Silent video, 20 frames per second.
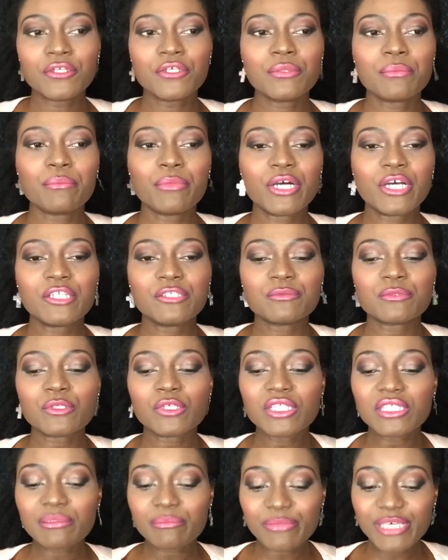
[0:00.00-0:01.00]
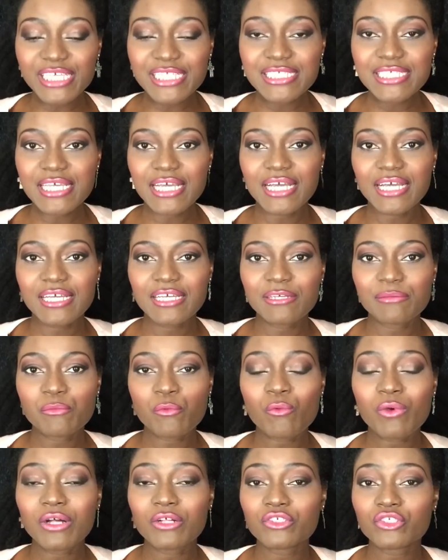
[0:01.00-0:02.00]
But in the meantime,
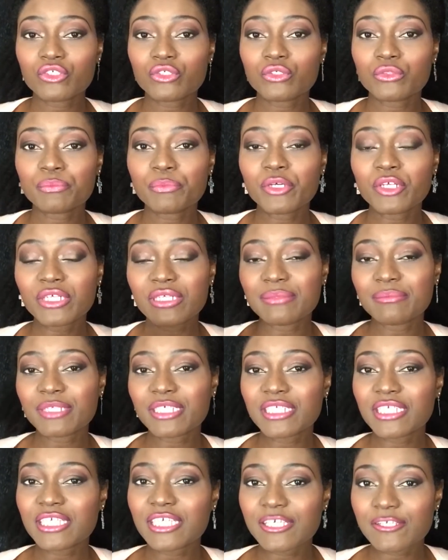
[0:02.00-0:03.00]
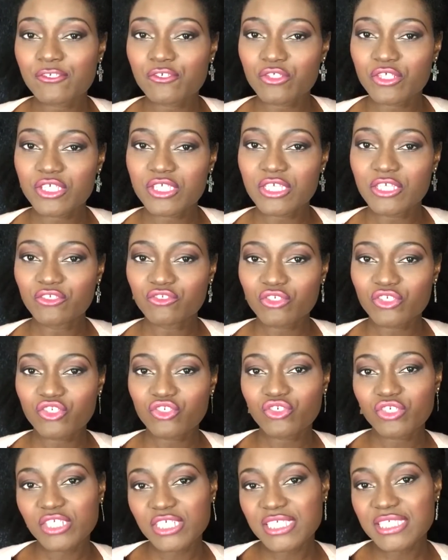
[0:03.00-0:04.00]
while you're putting money into this interest
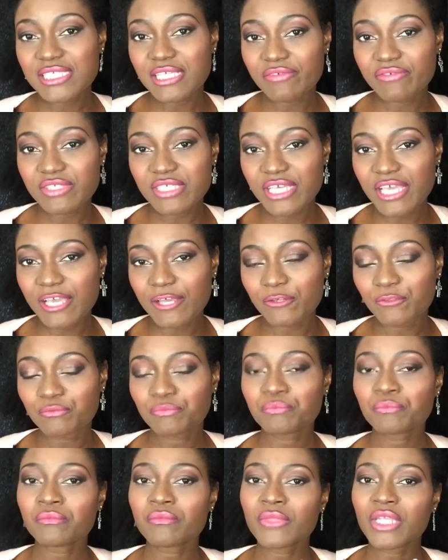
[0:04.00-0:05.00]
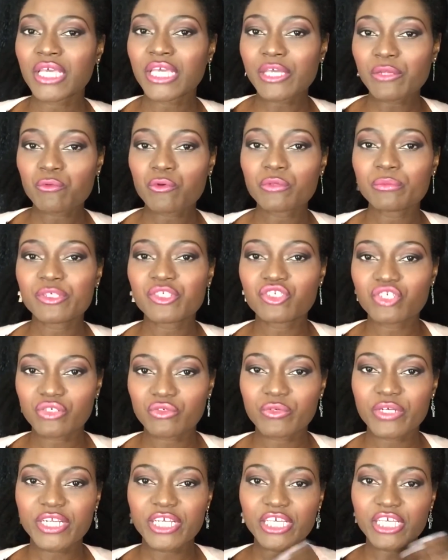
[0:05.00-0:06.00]
generating savings account, it will be
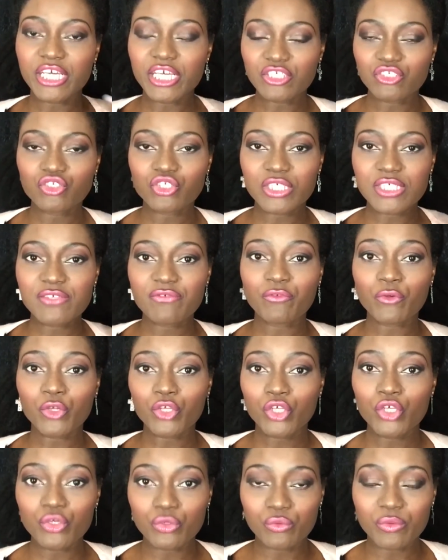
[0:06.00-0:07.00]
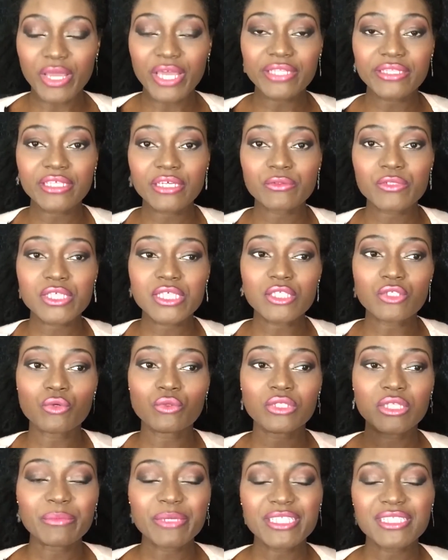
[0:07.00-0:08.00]
generating interest for you. And there is no
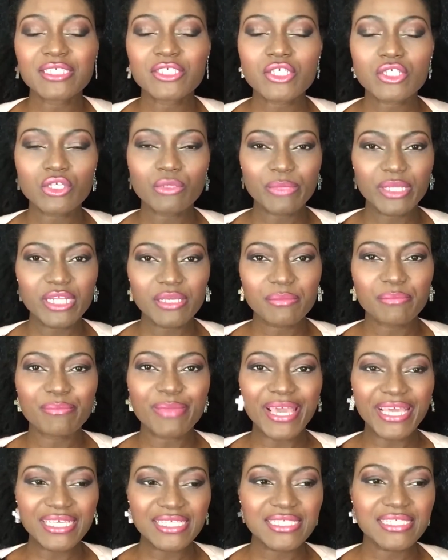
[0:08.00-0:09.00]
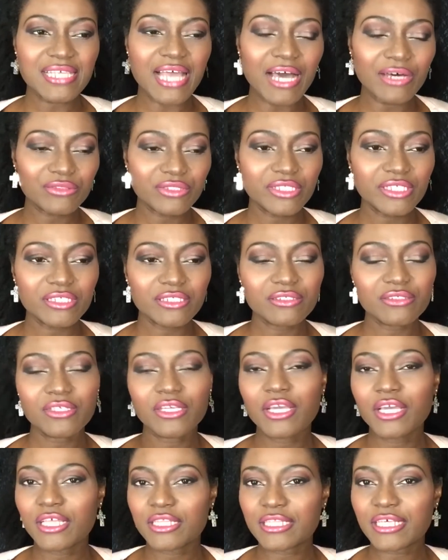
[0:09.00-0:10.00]
limit. There's so many banks out there
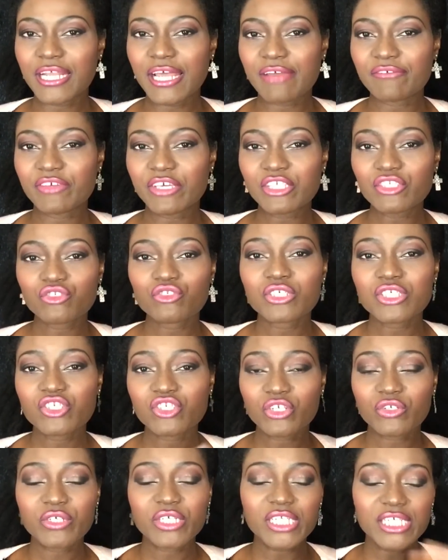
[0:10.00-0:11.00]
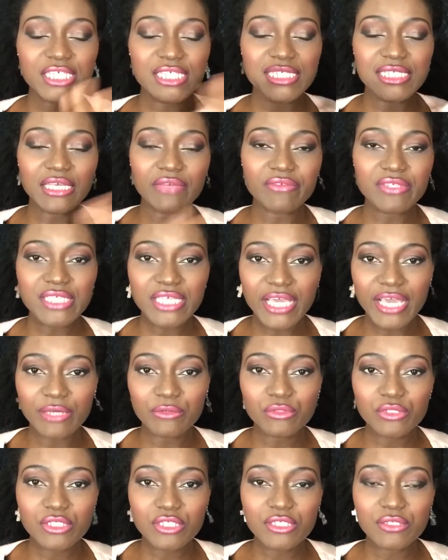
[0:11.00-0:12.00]
that have interest generating savings
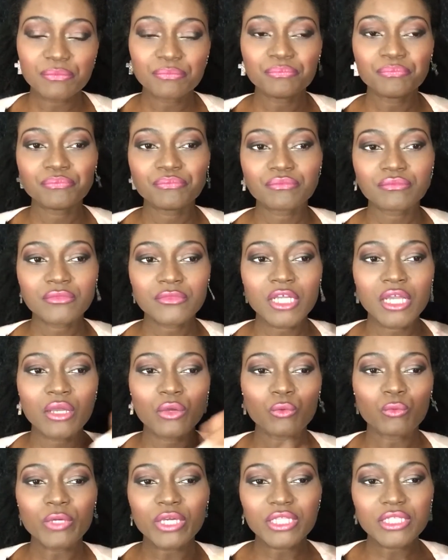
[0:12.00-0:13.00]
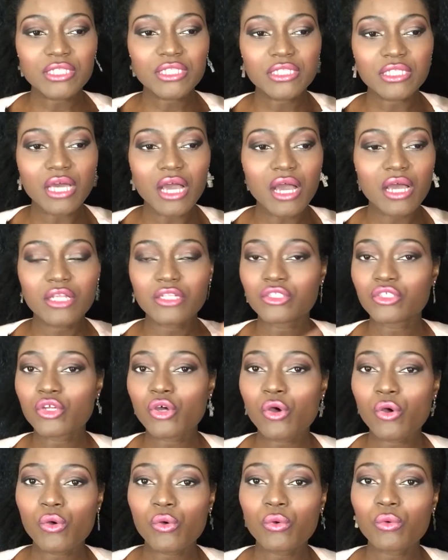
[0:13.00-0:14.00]
accounts with
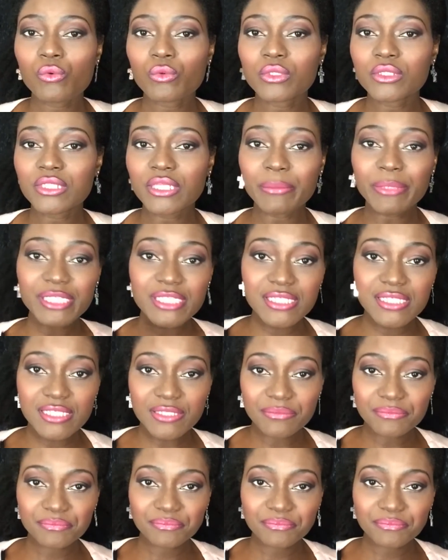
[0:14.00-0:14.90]
no limits.